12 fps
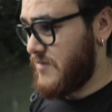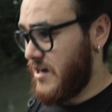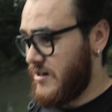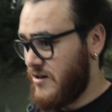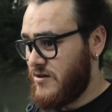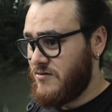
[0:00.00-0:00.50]

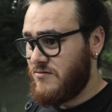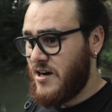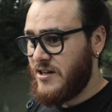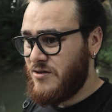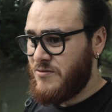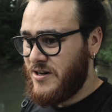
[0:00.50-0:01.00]
I don't know,
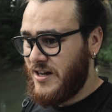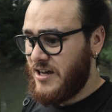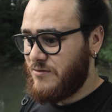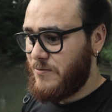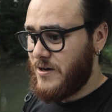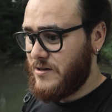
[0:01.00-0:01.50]
I don't want to
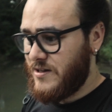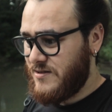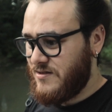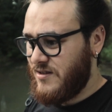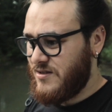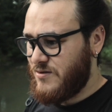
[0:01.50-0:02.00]
get wet
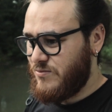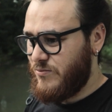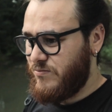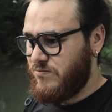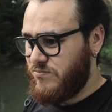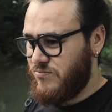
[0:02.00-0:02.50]
because this
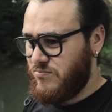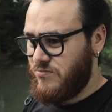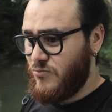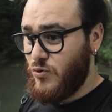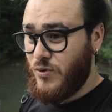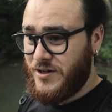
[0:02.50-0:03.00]

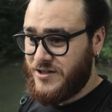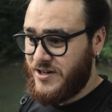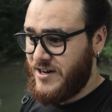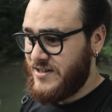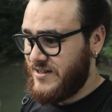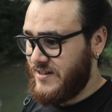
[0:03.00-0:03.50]
water
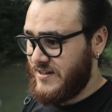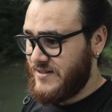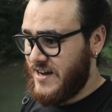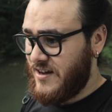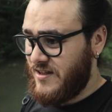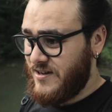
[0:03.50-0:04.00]
isn't
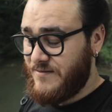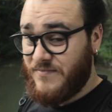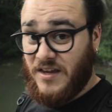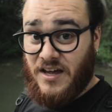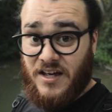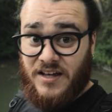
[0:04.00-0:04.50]
exactly
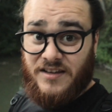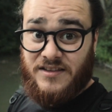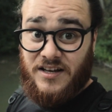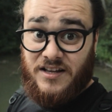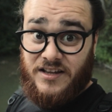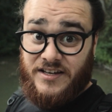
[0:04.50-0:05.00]

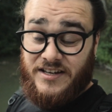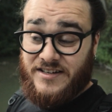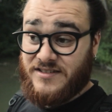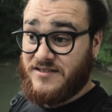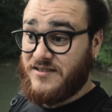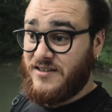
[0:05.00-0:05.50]
the
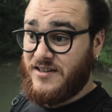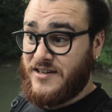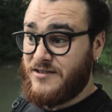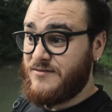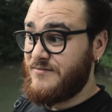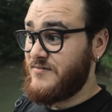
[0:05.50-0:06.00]
cleanest, you
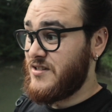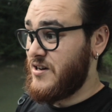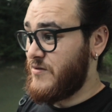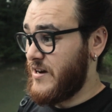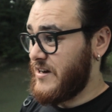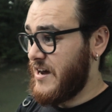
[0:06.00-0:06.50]
know? So I'd